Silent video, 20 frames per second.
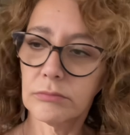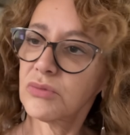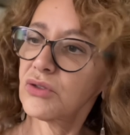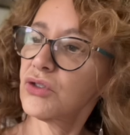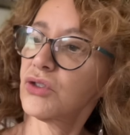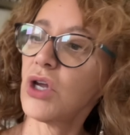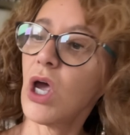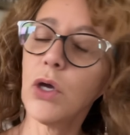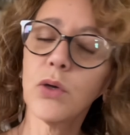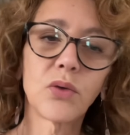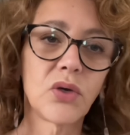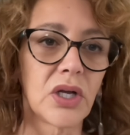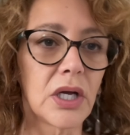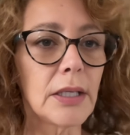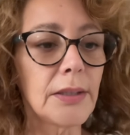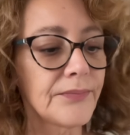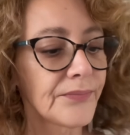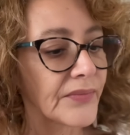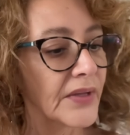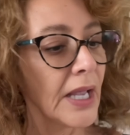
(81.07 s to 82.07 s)
toner
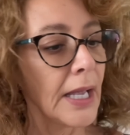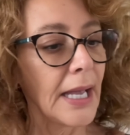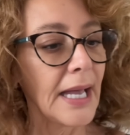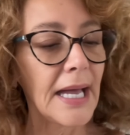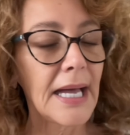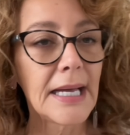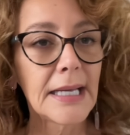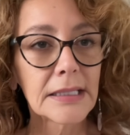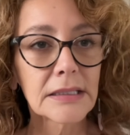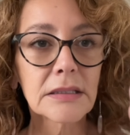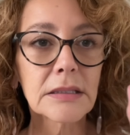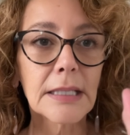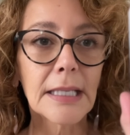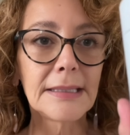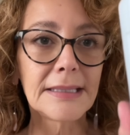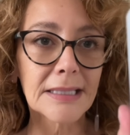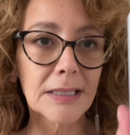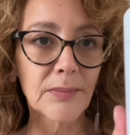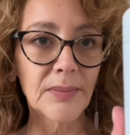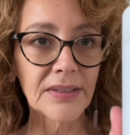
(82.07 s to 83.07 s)
and a
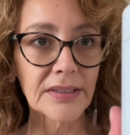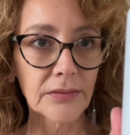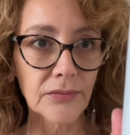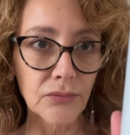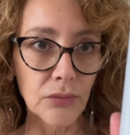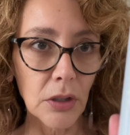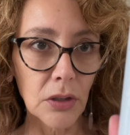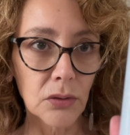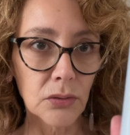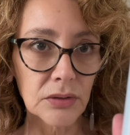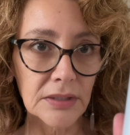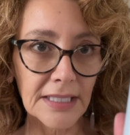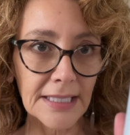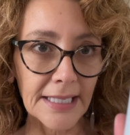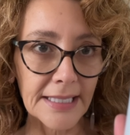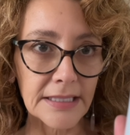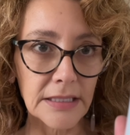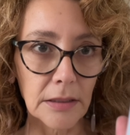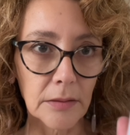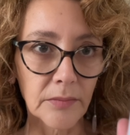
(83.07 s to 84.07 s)
little bit of Rhode
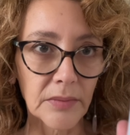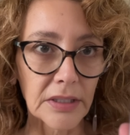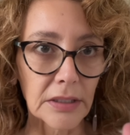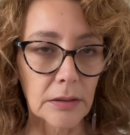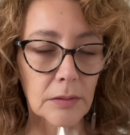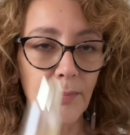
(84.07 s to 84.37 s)
glazing milk.